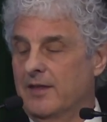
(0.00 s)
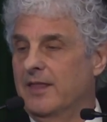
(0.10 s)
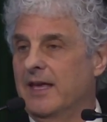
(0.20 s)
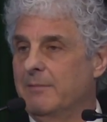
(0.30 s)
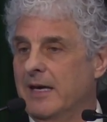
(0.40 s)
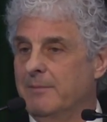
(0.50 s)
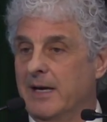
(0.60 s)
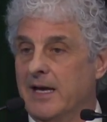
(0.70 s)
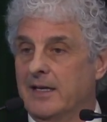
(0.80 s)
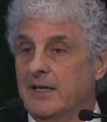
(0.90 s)
they may
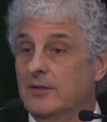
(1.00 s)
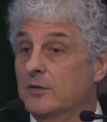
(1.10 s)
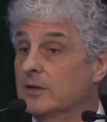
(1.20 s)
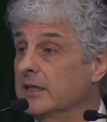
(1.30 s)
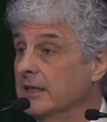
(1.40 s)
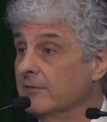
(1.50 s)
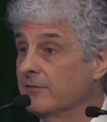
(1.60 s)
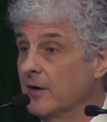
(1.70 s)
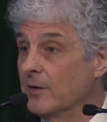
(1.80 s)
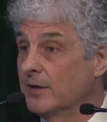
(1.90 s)
bang and you'd lean
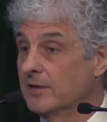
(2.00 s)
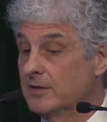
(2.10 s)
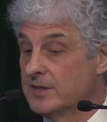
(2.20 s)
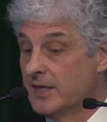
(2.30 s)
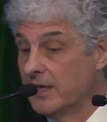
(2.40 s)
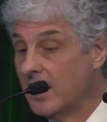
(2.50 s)
forward and you'd say,